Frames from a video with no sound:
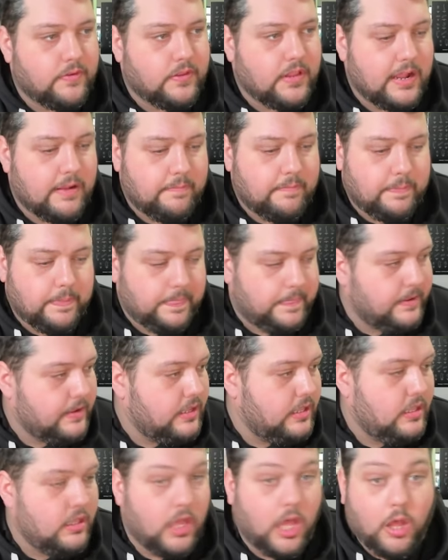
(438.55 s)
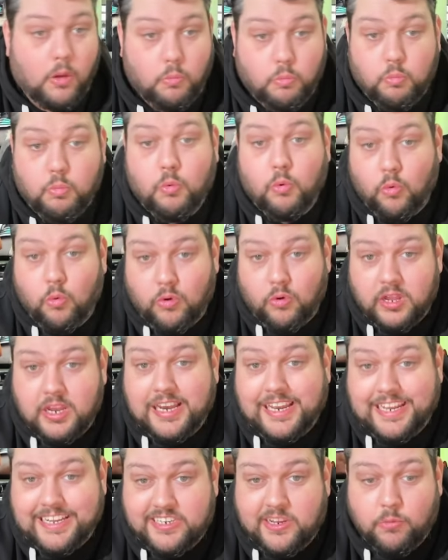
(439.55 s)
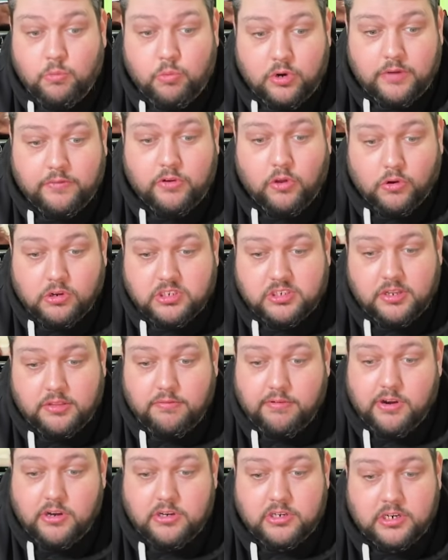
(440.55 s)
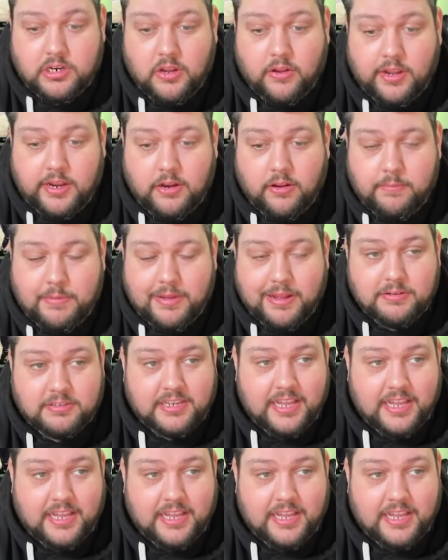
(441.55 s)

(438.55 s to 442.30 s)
for that. Uh, or at least it would have cost you £399